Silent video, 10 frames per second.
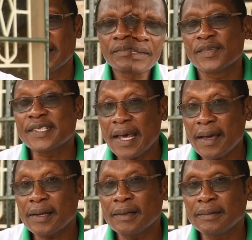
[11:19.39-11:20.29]

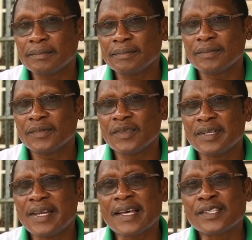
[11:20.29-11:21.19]
Style
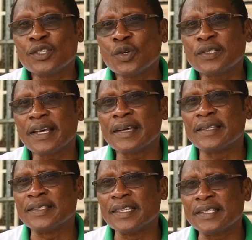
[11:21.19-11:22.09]
does not
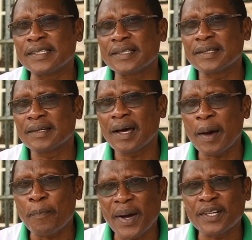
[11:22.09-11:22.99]
exist
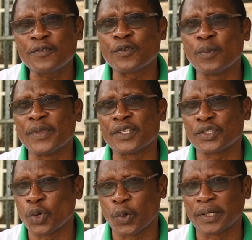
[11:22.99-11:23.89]
apart from the
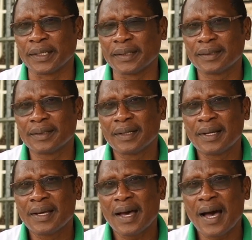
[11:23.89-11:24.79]
story,
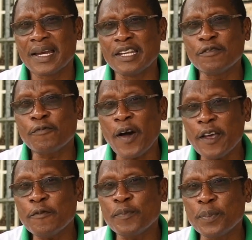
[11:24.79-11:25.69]
and if
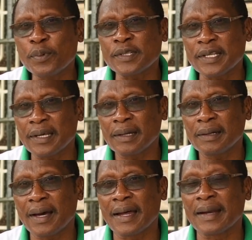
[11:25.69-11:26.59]
5 people tell
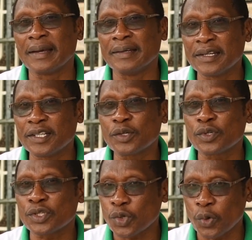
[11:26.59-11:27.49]
an identical
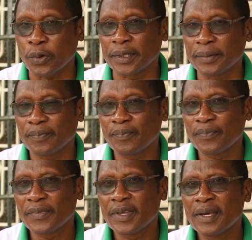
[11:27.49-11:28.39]
story,
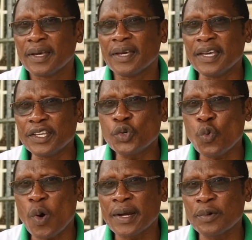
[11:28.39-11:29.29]
each
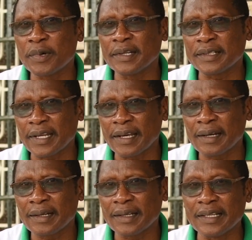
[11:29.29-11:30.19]
one will
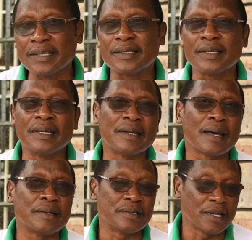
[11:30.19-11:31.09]
tell it in
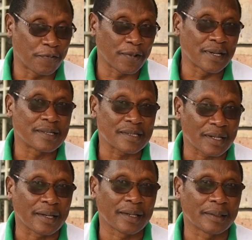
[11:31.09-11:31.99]
a different
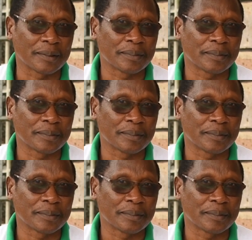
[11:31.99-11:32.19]
style.